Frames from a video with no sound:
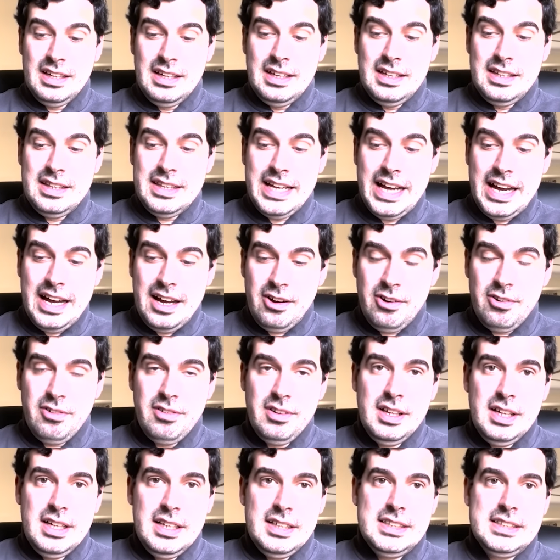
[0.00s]
now,
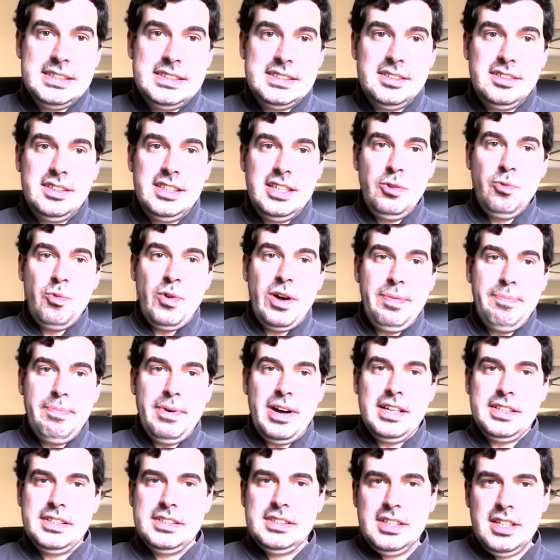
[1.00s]
this is only one
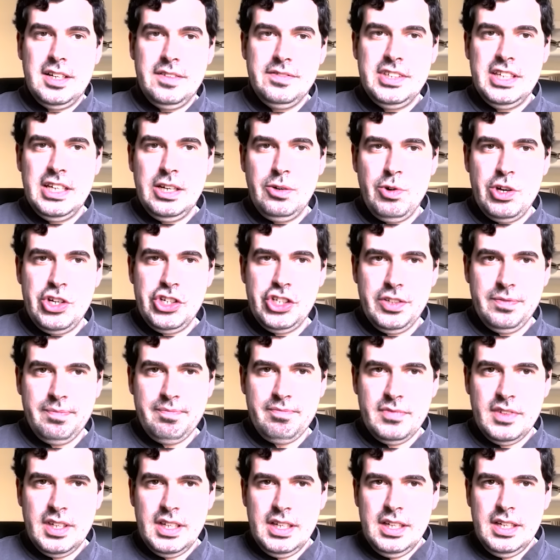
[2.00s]
part of the equation.
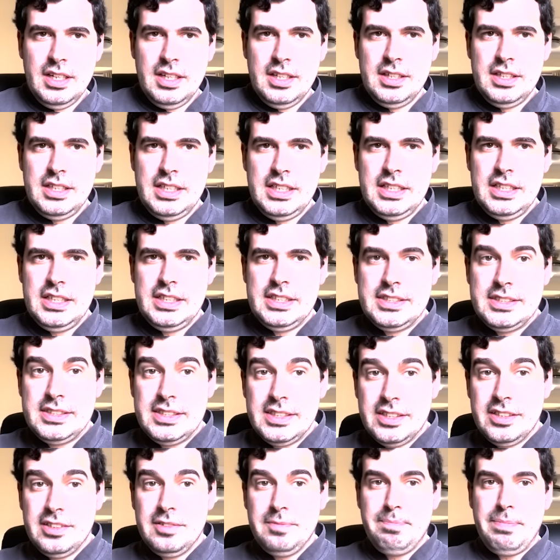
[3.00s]
The
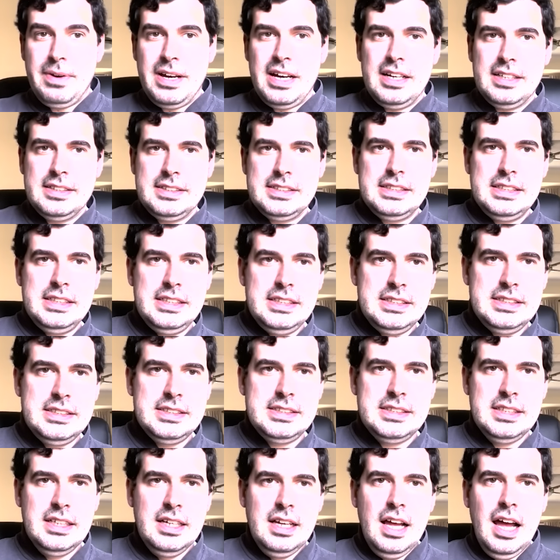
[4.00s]
second part
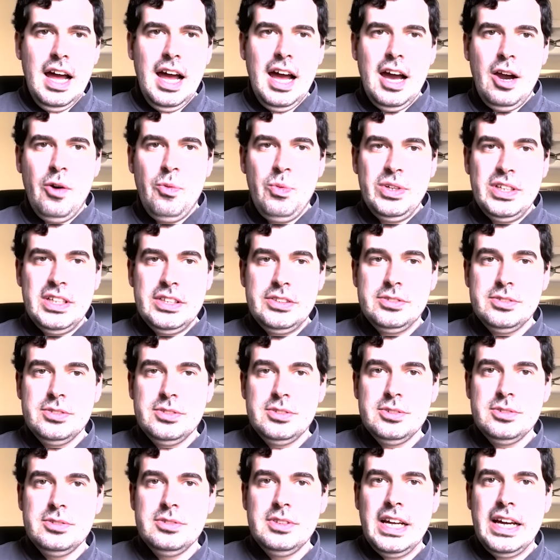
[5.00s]
is uh, we need to
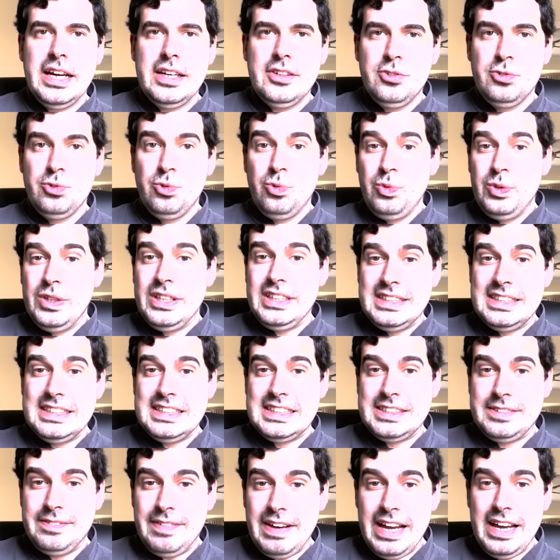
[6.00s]
do like to read
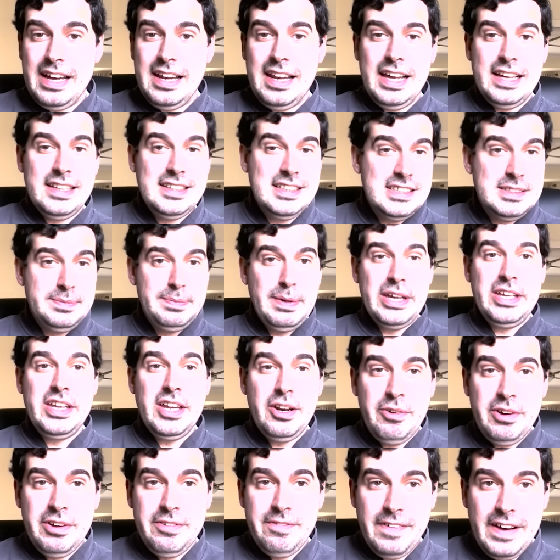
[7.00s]
this file, like this
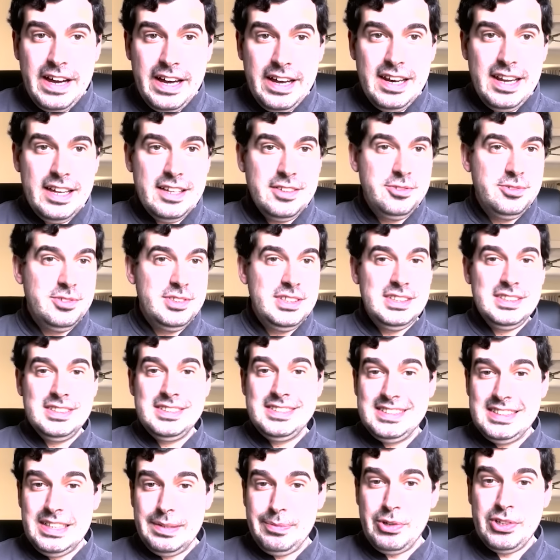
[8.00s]
binary file, like doing
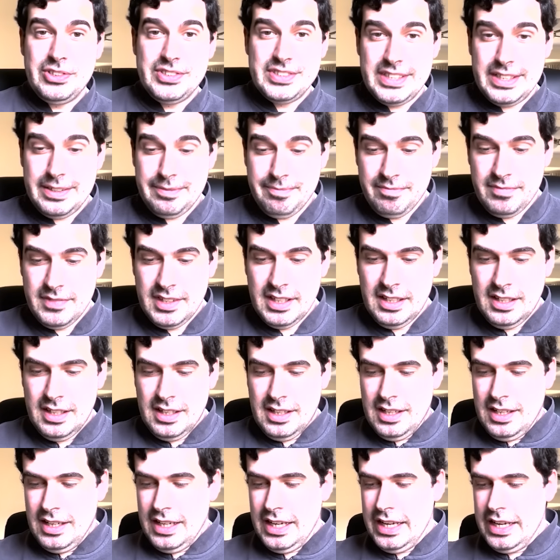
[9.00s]
this demuxing.
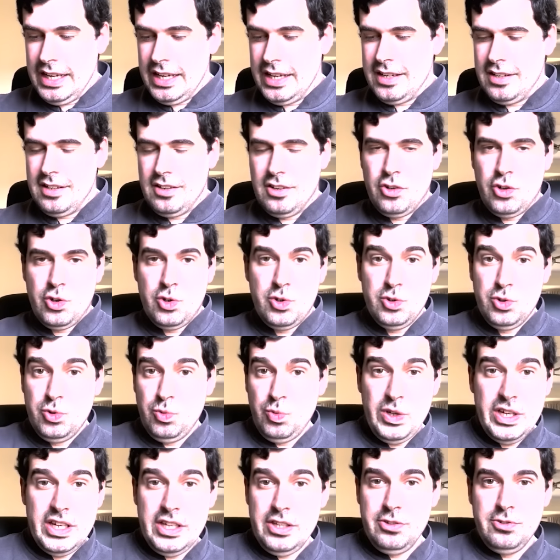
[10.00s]
Like, could
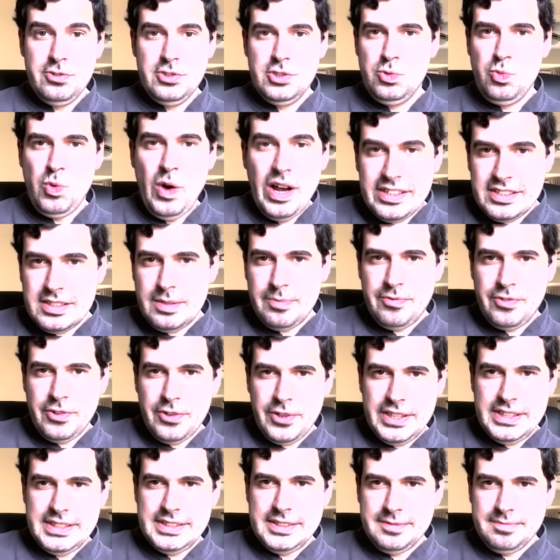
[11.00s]
we use WASM
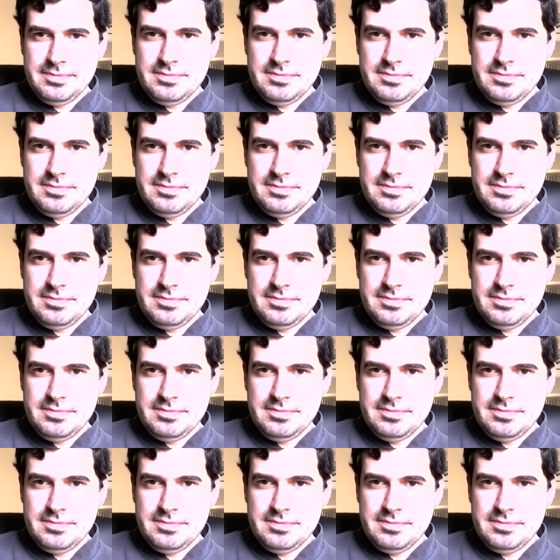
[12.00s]
for it?